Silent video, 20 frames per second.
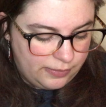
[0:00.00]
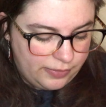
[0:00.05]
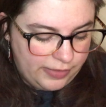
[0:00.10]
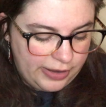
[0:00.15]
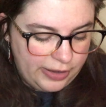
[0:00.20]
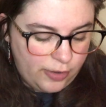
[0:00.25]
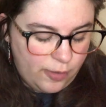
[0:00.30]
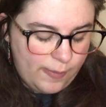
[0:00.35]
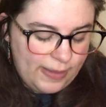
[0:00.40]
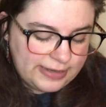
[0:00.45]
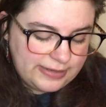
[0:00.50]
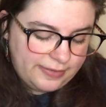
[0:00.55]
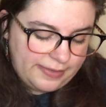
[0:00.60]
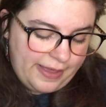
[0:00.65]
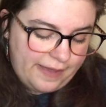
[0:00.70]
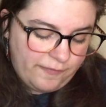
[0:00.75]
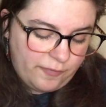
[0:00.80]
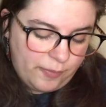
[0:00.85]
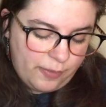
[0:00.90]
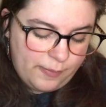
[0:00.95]
then I go back to
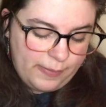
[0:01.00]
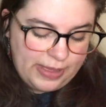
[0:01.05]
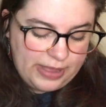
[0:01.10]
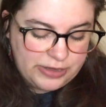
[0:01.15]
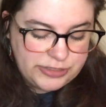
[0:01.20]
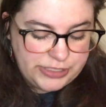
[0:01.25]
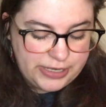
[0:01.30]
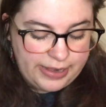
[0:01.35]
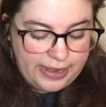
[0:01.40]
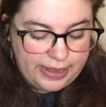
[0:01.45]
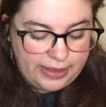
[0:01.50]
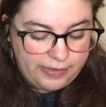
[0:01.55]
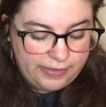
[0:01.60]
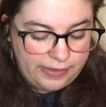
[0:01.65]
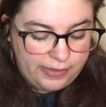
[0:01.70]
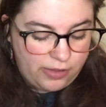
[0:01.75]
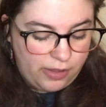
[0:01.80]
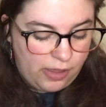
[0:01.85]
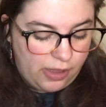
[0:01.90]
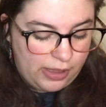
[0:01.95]
the alphabet page and I
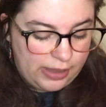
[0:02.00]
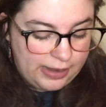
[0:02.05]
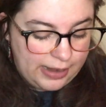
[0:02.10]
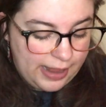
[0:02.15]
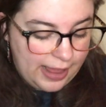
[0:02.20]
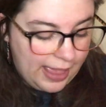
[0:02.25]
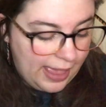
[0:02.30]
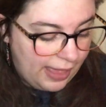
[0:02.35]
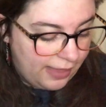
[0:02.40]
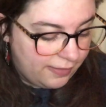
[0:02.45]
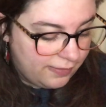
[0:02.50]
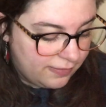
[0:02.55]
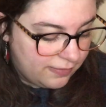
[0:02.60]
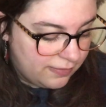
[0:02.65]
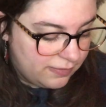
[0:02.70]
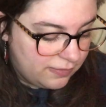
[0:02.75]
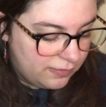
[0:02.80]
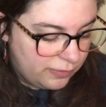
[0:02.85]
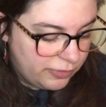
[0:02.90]
click on S,